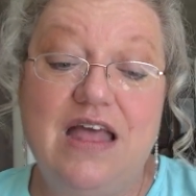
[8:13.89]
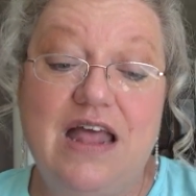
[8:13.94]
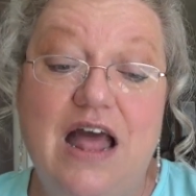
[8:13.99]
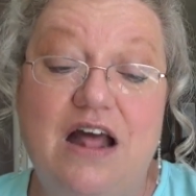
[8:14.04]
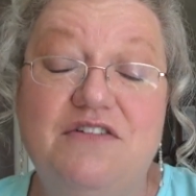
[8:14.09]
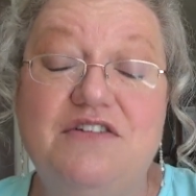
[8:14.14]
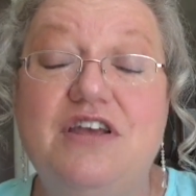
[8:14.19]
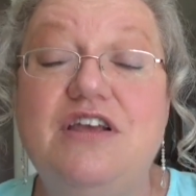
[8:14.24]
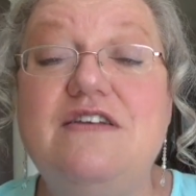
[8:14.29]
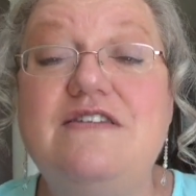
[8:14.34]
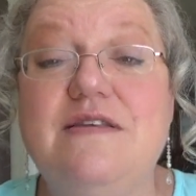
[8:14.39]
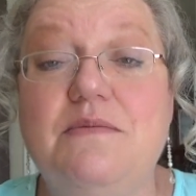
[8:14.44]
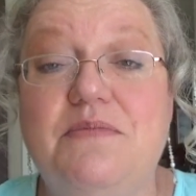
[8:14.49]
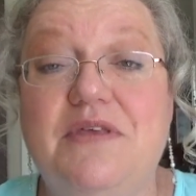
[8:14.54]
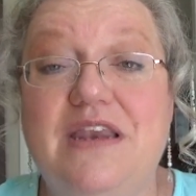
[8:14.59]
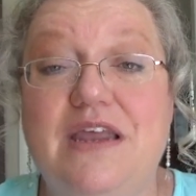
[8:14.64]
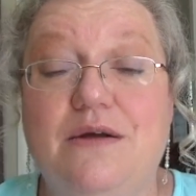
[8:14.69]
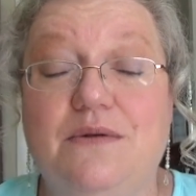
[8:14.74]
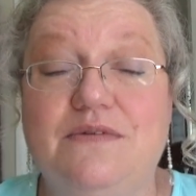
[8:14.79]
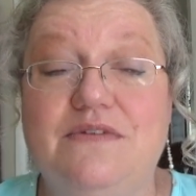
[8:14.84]
I'll tell you
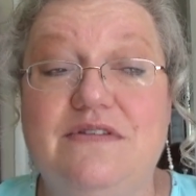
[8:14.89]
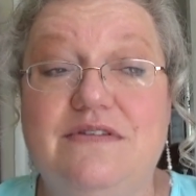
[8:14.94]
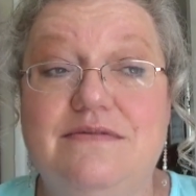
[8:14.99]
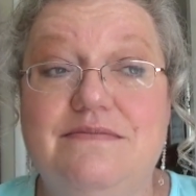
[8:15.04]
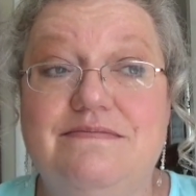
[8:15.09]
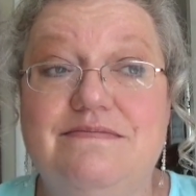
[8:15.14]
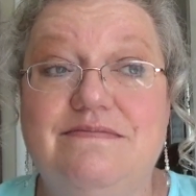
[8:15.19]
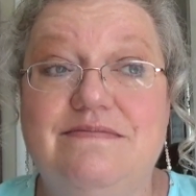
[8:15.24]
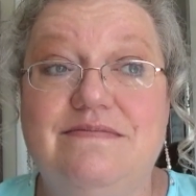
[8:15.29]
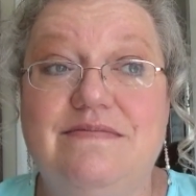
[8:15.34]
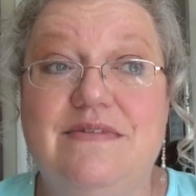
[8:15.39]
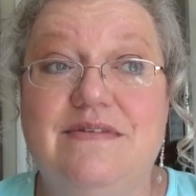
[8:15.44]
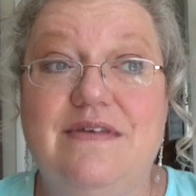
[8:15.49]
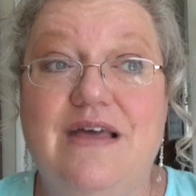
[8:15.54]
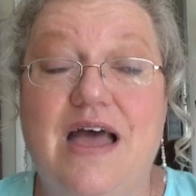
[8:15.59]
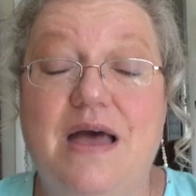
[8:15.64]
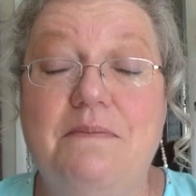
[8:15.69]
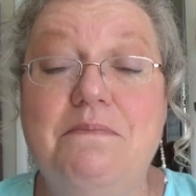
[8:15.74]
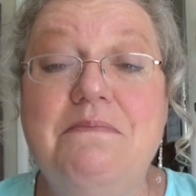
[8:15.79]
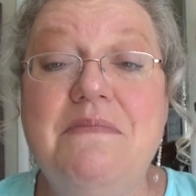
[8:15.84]
something else.
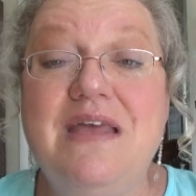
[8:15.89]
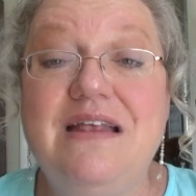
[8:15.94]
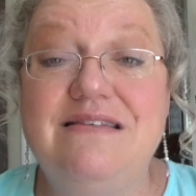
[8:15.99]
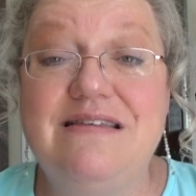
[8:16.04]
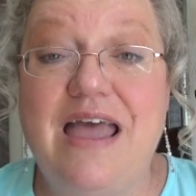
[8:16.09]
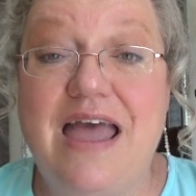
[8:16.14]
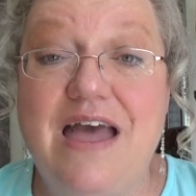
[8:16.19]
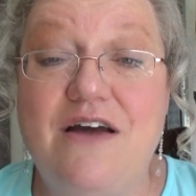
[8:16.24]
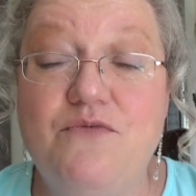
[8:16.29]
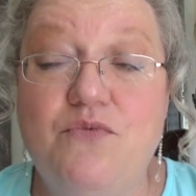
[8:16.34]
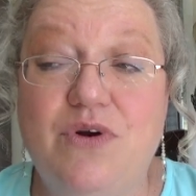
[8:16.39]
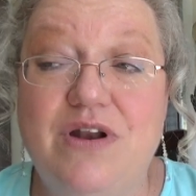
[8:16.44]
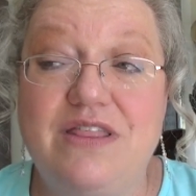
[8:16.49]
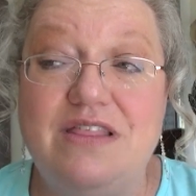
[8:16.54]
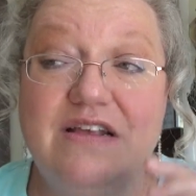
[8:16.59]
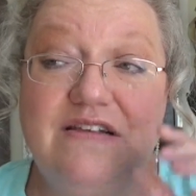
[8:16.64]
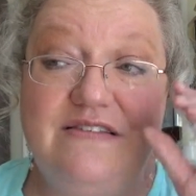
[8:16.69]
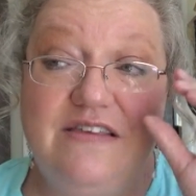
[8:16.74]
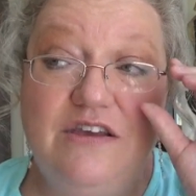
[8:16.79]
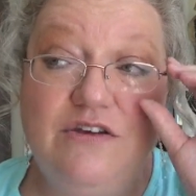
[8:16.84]
I meant to have one of
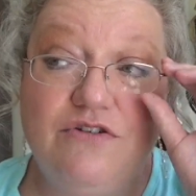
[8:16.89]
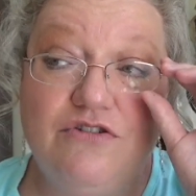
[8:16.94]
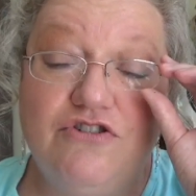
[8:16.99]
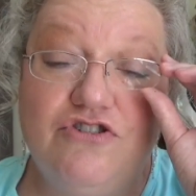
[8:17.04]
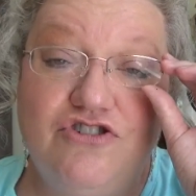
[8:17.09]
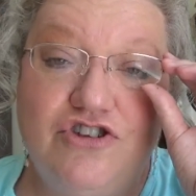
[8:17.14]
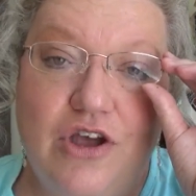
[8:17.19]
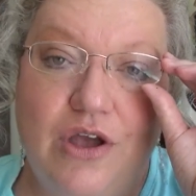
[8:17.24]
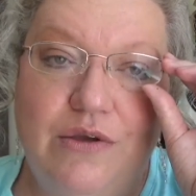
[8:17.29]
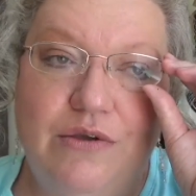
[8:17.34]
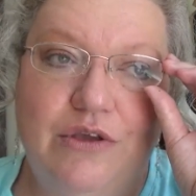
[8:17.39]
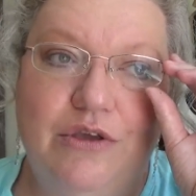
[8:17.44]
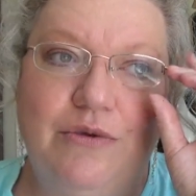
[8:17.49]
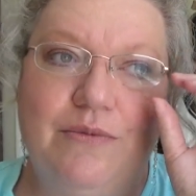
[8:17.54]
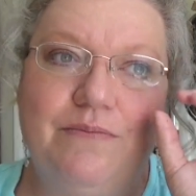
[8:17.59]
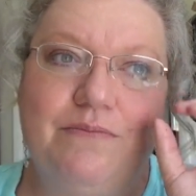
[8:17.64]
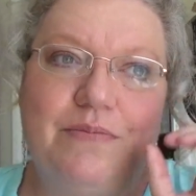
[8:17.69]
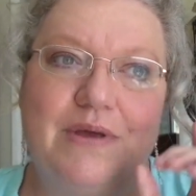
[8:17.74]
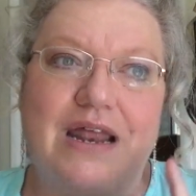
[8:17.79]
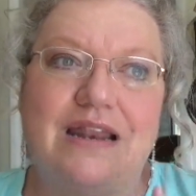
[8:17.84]
these here to show you,
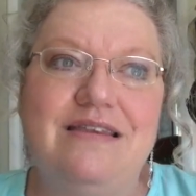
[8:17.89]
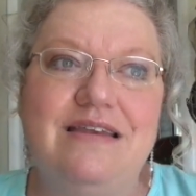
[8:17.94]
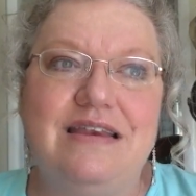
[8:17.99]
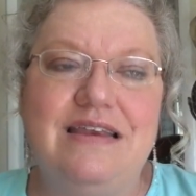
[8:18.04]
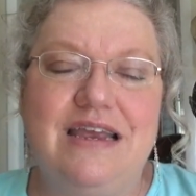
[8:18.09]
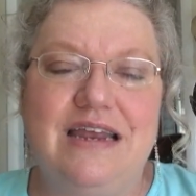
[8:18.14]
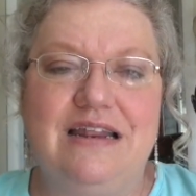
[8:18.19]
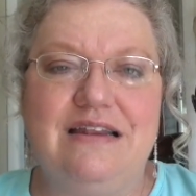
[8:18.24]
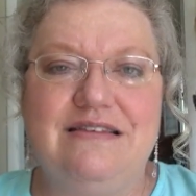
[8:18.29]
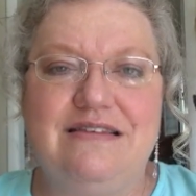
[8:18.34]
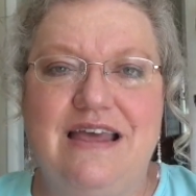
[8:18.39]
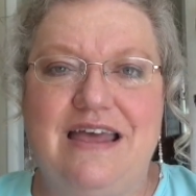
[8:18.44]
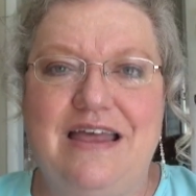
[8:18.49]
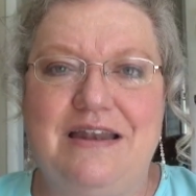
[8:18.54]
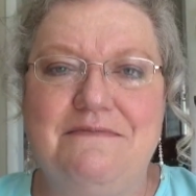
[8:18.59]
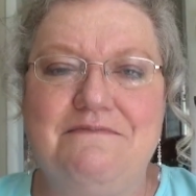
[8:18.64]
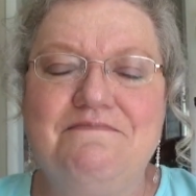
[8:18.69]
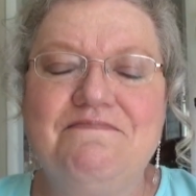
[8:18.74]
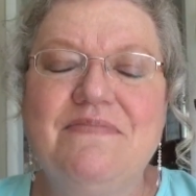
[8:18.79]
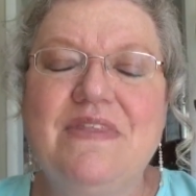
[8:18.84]
but I didn't get it
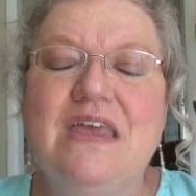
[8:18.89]
done.